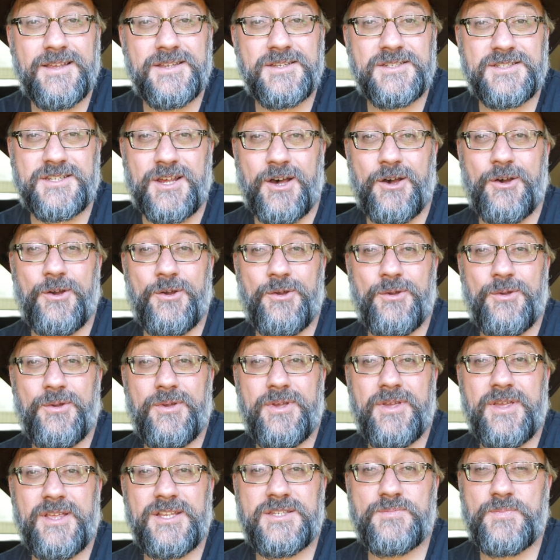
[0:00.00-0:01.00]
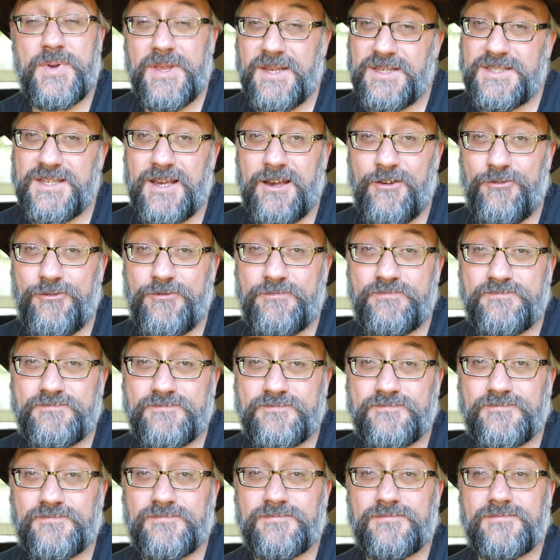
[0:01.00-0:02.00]
So it's been tough,
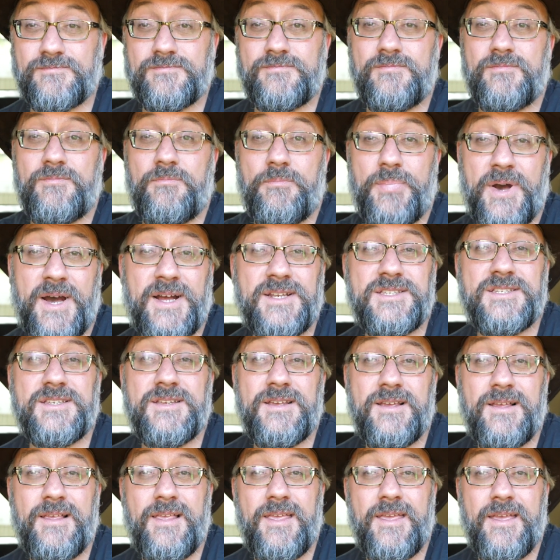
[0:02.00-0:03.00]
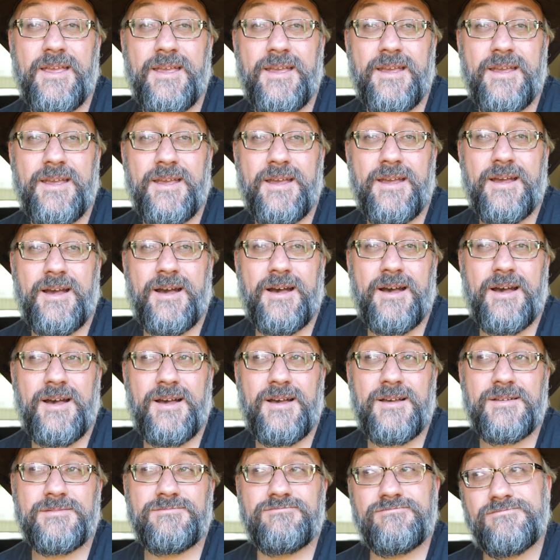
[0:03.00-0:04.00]
but
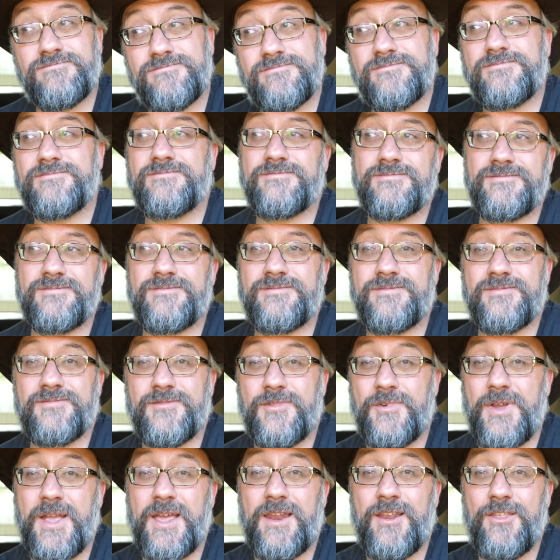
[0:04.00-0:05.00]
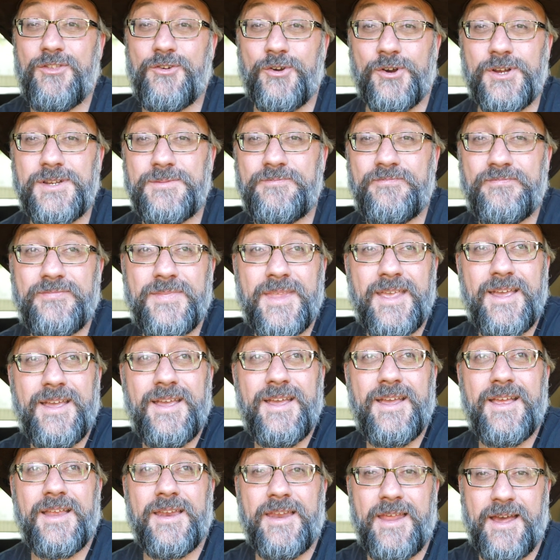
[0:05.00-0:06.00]
we're getting through it.
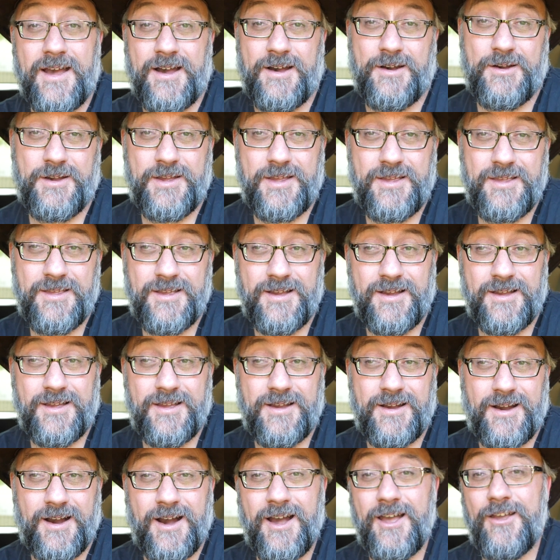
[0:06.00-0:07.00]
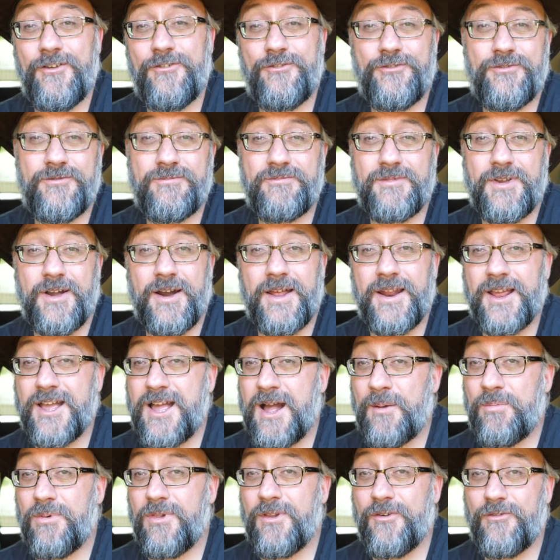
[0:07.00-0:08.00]
Now I've got a
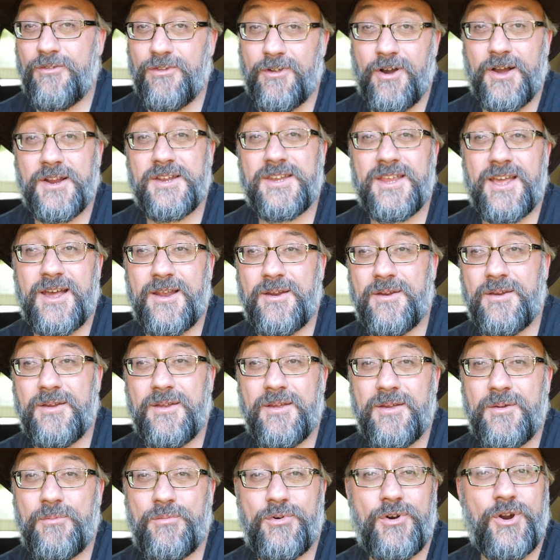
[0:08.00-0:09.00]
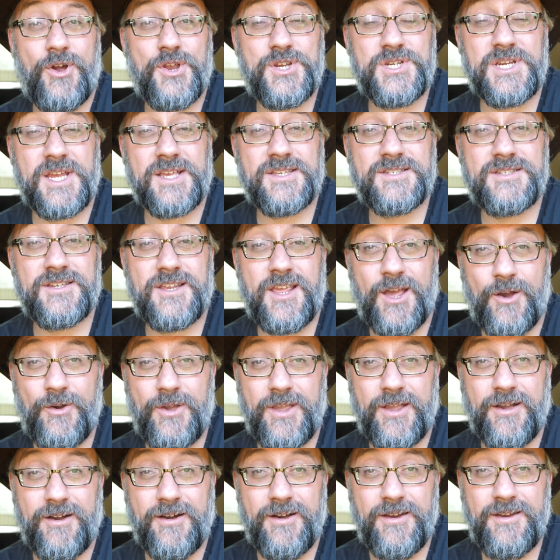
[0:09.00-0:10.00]
couple of lockdown projects
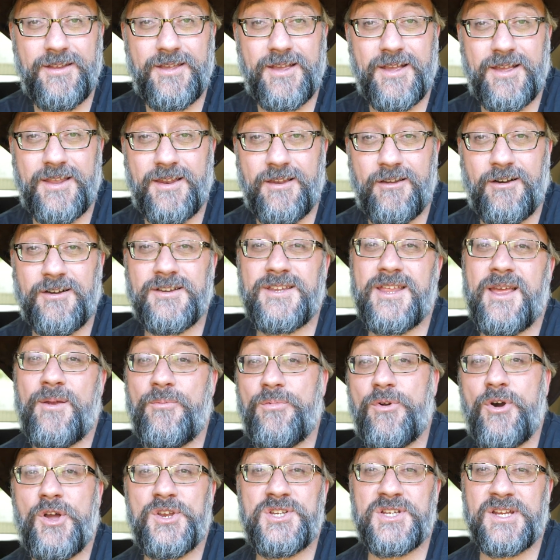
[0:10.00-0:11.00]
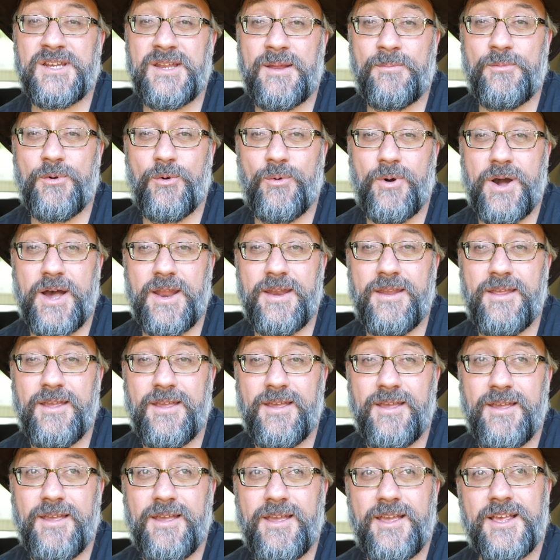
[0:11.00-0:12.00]
going on, and lockdown project number 1
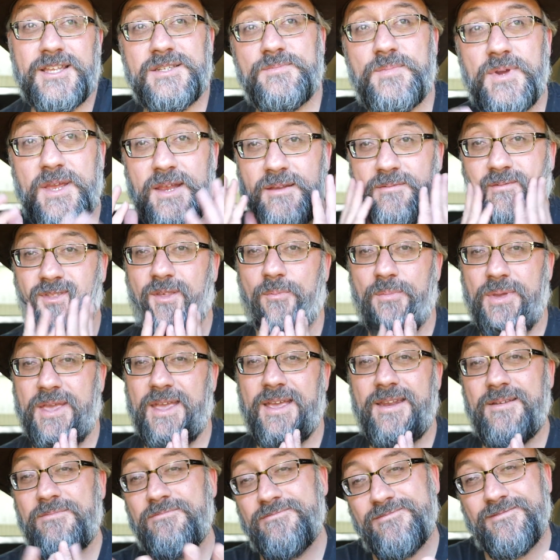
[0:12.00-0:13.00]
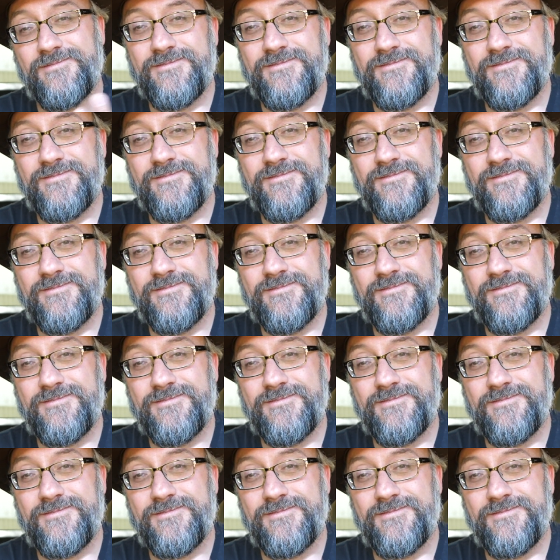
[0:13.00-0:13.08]
has been the beard.